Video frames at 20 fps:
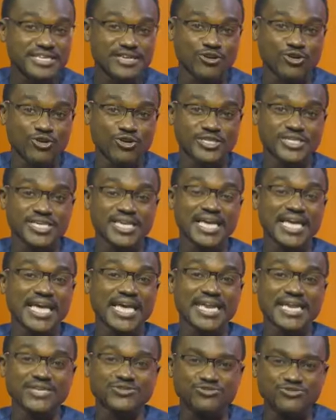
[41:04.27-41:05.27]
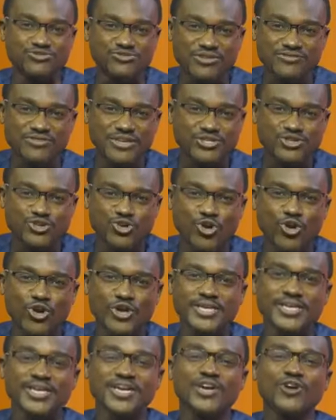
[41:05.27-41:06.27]
the Lord. And as we reverence
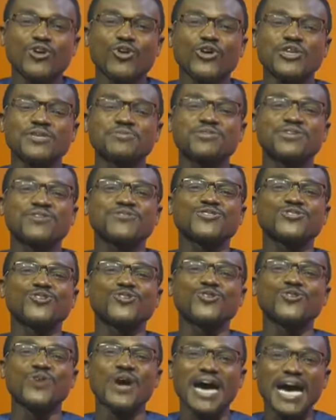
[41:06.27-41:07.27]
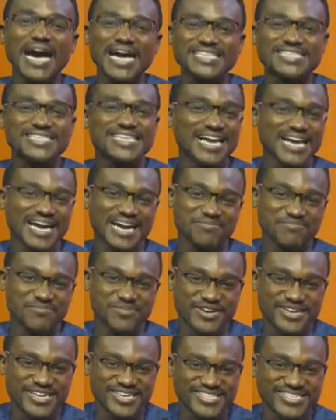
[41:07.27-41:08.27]
God, God himself is going to answer our
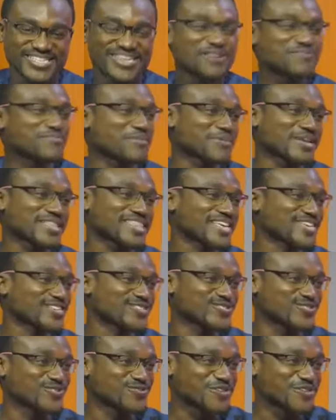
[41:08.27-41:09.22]
prayers. Papa, thank you so